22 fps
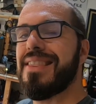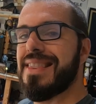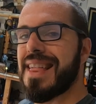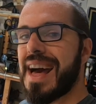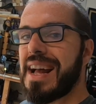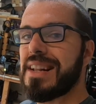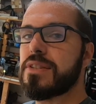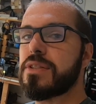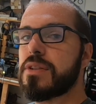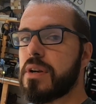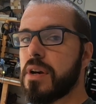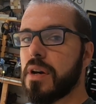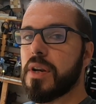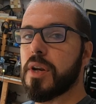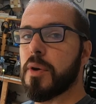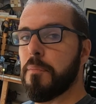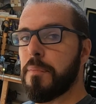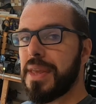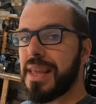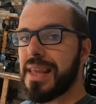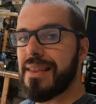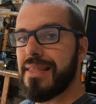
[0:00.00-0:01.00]
that's gonna
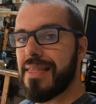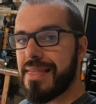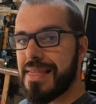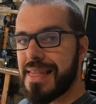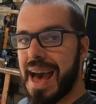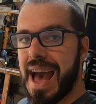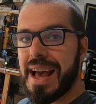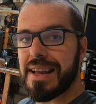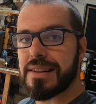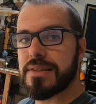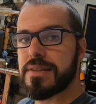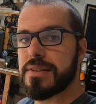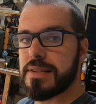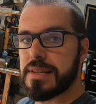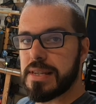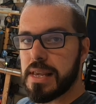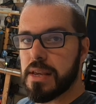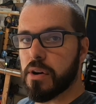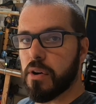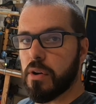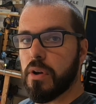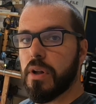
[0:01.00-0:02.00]
be that
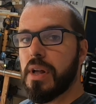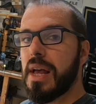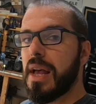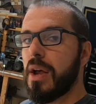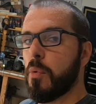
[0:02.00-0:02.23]
seal,